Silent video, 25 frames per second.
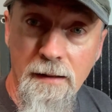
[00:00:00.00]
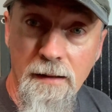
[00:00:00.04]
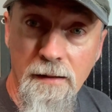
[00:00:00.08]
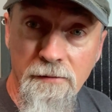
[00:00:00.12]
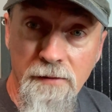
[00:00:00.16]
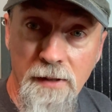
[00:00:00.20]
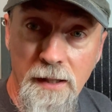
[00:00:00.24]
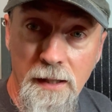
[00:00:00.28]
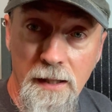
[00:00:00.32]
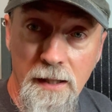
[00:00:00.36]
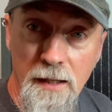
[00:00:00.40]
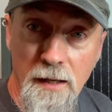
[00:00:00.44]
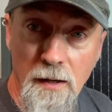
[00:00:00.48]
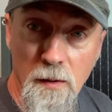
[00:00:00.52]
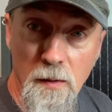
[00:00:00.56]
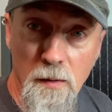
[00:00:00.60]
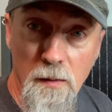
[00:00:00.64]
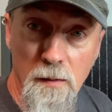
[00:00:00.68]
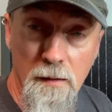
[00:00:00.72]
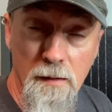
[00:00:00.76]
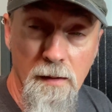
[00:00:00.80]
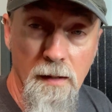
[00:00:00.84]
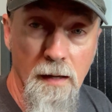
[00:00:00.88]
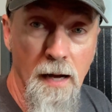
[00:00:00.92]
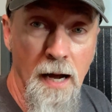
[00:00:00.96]
of the
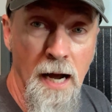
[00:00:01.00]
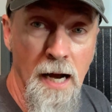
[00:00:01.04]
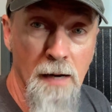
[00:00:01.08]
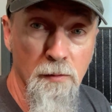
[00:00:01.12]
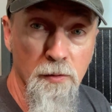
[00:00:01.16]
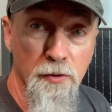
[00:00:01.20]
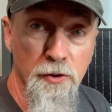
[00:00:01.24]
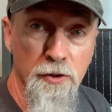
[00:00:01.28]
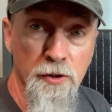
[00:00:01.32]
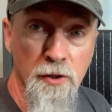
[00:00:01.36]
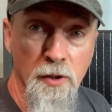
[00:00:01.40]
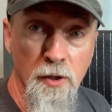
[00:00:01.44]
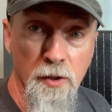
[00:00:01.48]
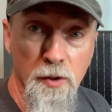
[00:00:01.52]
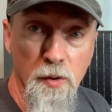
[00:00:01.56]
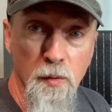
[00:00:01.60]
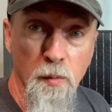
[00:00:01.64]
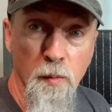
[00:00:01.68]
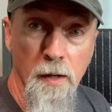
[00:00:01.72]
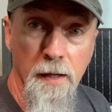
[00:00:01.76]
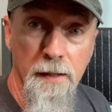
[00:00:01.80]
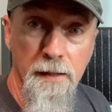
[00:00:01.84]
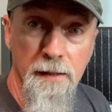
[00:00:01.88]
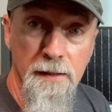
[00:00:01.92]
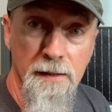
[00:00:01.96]
video, I will show you
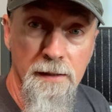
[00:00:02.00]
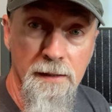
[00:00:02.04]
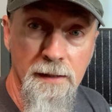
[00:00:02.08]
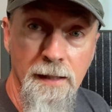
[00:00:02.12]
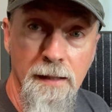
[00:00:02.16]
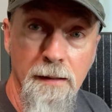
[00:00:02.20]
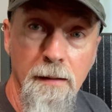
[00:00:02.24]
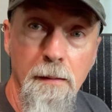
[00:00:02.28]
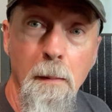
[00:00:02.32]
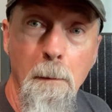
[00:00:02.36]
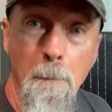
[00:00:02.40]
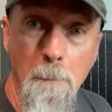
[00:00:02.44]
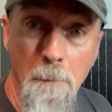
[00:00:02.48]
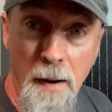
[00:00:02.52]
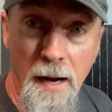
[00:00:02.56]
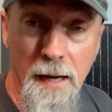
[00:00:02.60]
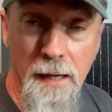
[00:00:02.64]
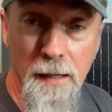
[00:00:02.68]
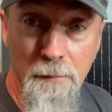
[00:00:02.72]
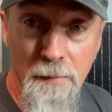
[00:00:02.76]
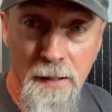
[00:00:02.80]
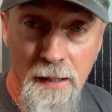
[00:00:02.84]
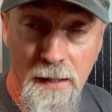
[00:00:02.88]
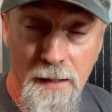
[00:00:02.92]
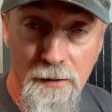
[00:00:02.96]
what is, in my
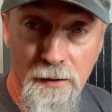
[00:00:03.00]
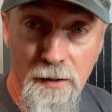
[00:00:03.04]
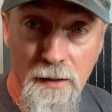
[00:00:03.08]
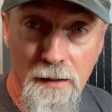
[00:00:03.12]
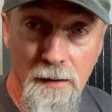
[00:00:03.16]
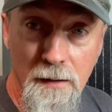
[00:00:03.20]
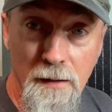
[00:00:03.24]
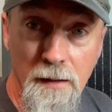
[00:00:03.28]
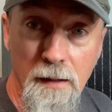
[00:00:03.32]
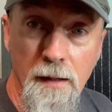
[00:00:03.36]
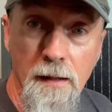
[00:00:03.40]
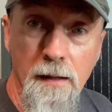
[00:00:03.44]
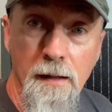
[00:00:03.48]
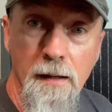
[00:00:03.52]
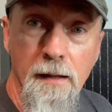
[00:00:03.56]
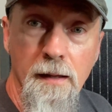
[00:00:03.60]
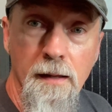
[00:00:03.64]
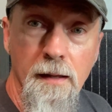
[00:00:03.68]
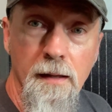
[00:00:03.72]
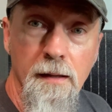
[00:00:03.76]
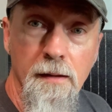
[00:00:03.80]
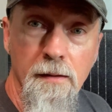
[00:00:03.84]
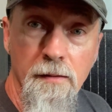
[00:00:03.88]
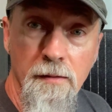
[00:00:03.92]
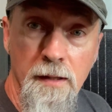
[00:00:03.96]
opinion,
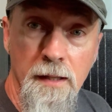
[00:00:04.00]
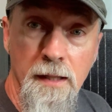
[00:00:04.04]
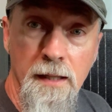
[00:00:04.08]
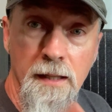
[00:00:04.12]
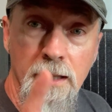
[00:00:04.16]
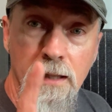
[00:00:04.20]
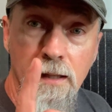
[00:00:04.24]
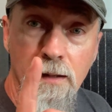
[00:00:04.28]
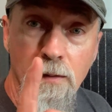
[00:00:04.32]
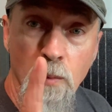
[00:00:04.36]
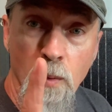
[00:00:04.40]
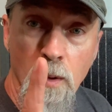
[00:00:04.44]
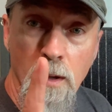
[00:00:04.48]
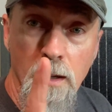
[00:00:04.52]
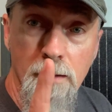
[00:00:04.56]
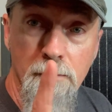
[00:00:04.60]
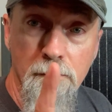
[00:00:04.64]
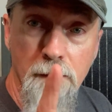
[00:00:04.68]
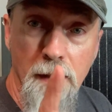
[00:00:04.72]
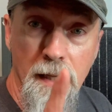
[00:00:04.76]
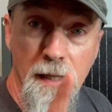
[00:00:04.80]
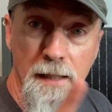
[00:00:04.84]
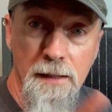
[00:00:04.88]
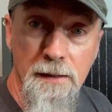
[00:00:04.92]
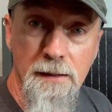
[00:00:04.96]
the one
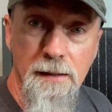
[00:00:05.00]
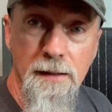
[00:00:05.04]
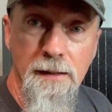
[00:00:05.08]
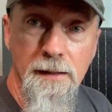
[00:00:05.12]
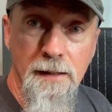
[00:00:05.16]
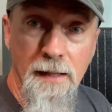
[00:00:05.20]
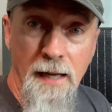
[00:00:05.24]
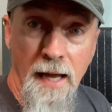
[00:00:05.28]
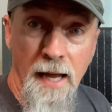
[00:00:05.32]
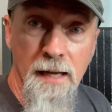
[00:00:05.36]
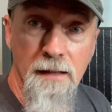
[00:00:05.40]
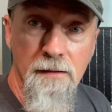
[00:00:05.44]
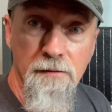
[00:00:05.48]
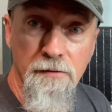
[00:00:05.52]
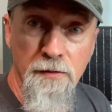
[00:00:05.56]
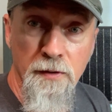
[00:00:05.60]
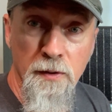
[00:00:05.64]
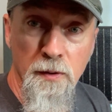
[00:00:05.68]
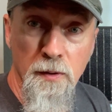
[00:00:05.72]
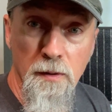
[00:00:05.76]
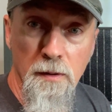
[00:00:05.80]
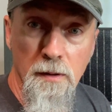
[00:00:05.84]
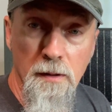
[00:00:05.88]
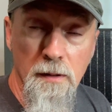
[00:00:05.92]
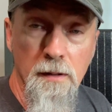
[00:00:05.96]
best canned
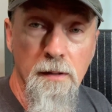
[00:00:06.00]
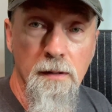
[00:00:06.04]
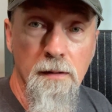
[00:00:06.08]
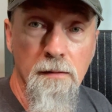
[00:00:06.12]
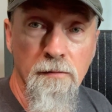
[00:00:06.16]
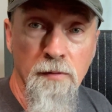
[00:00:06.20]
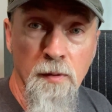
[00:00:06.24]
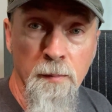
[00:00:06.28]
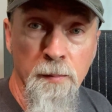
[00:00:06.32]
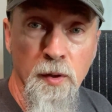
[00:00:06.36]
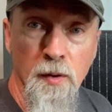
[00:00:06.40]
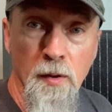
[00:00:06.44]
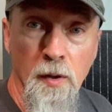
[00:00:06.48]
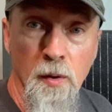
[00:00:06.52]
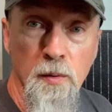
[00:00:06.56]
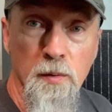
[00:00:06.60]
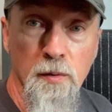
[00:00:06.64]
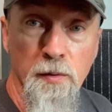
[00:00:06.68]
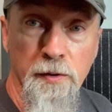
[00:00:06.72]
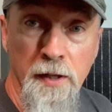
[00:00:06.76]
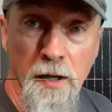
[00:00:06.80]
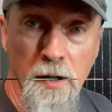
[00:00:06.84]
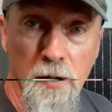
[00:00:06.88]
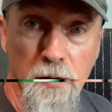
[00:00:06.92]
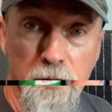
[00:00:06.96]
food from your local
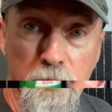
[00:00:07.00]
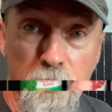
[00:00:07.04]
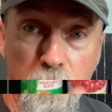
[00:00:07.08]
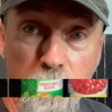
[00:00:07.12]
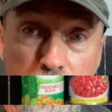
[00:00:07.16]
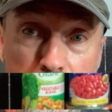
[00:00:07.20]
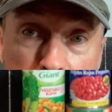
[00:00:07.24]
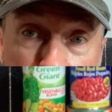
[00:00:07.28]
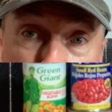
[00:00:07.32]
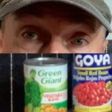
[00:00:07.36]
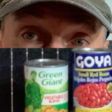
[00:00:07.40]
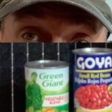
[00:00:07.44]
Dollar Tree.